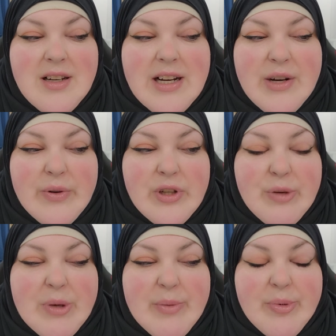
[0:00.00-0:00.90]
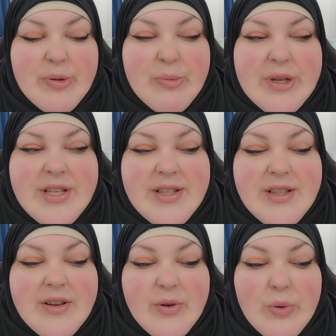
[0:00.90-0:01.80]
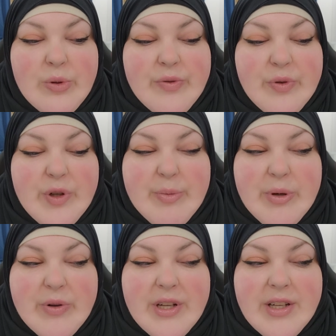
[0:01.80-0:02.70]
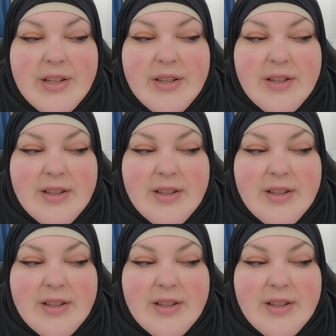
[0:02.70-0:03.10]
I know a lot of people miss the old Foodie Beauty.